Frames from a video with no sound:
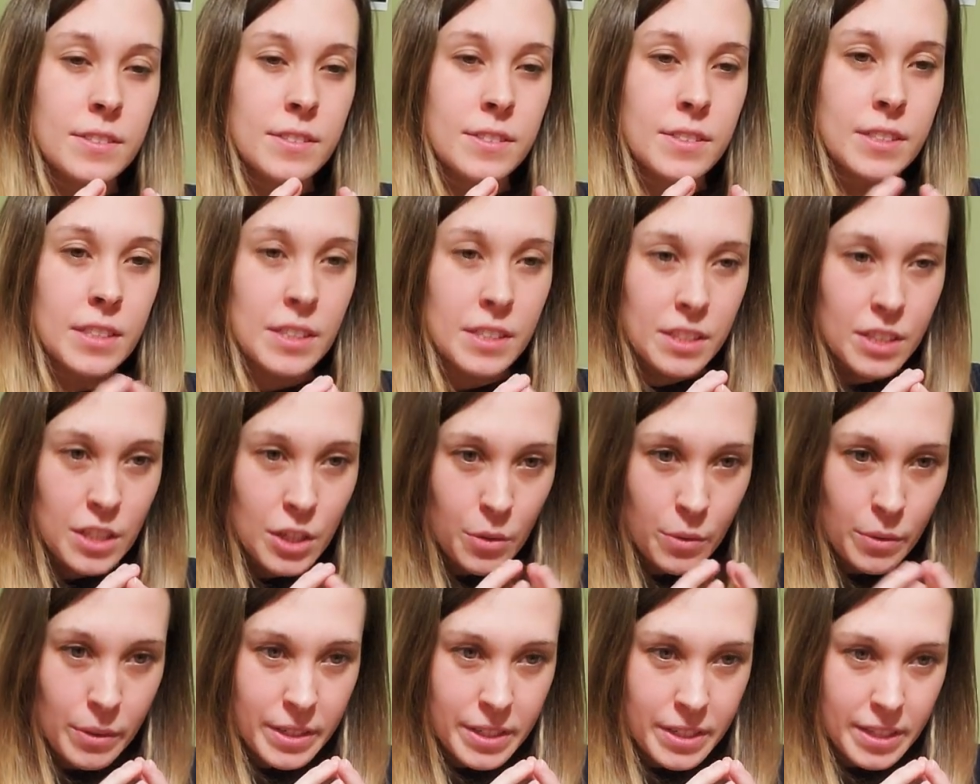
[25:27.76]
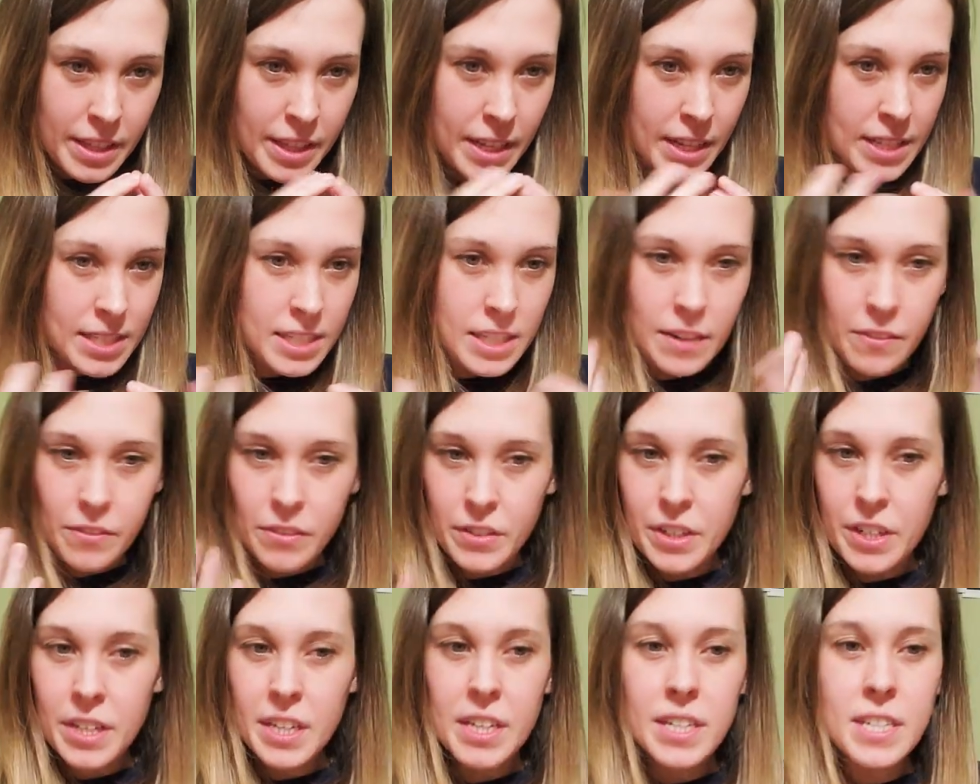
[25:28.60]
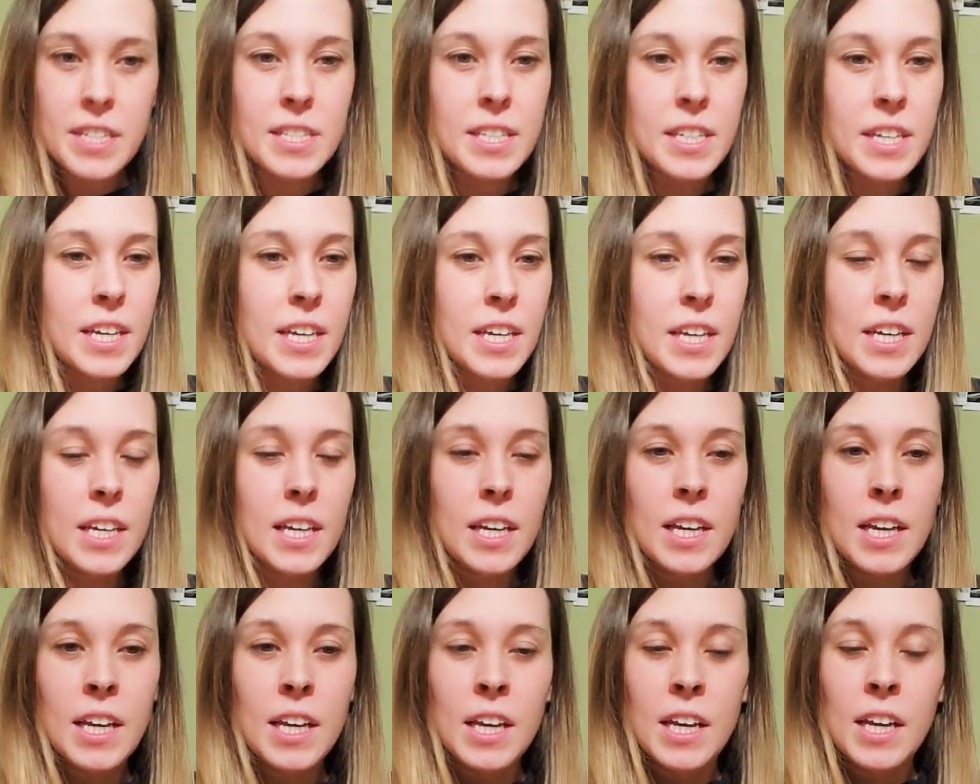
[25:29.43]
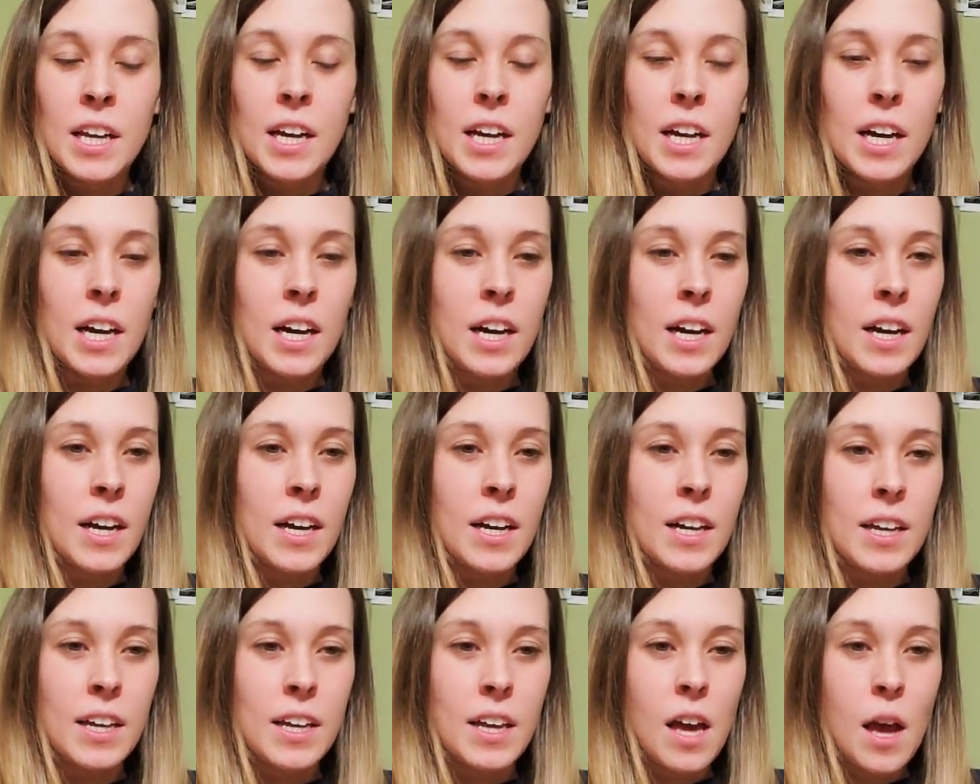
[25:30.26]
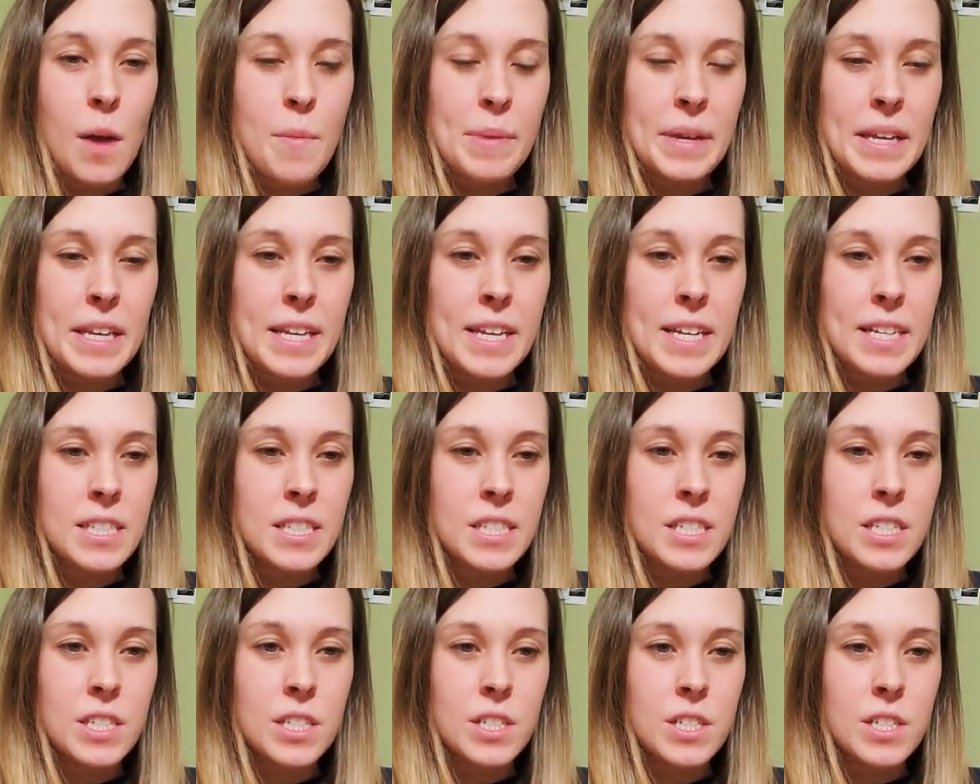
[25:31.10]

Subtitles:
nothing worth it is ever easy. I mean, it's